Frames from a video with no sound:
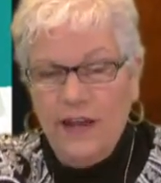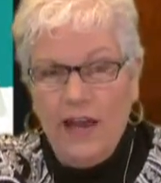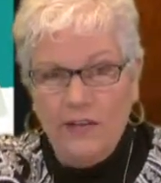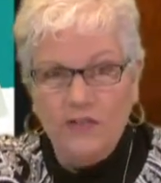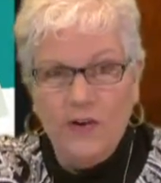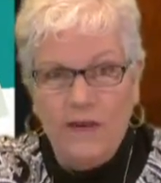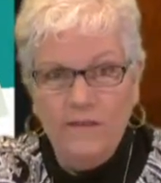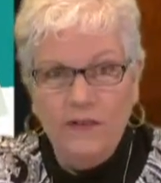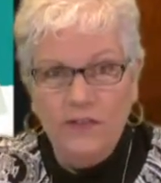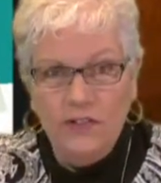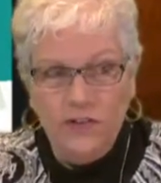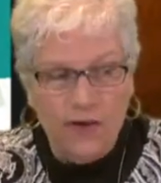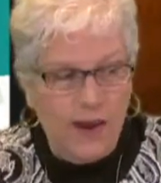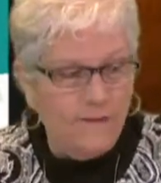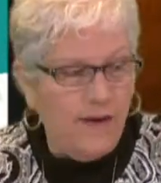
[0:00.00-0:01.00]
Traven, do
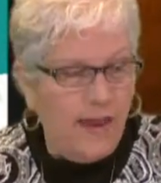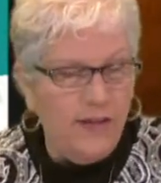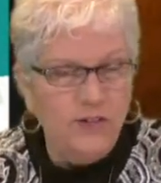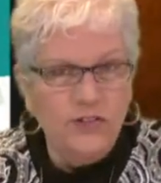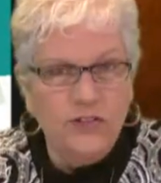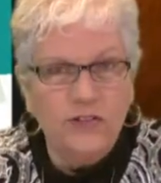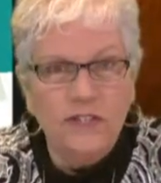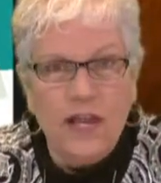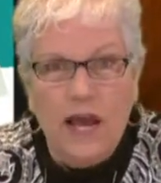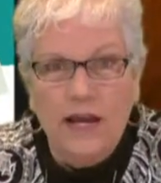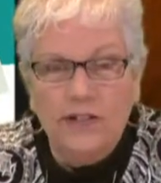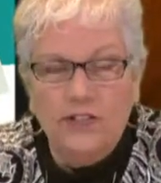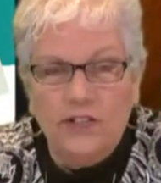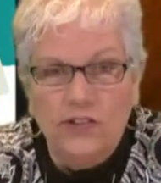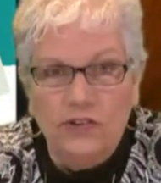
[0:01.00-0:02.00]
you have angels
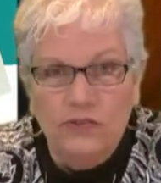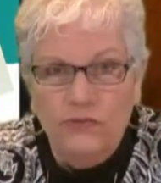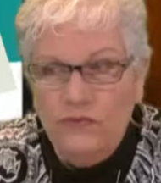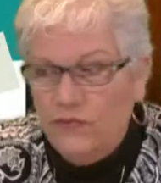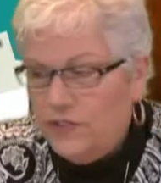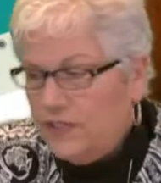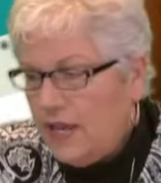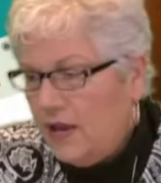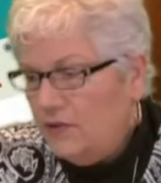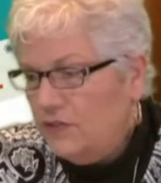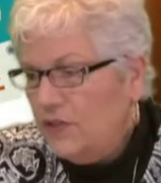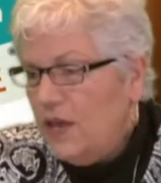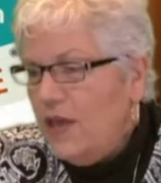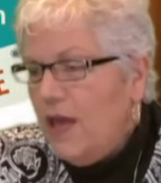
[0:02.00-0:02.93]
to cue for sound?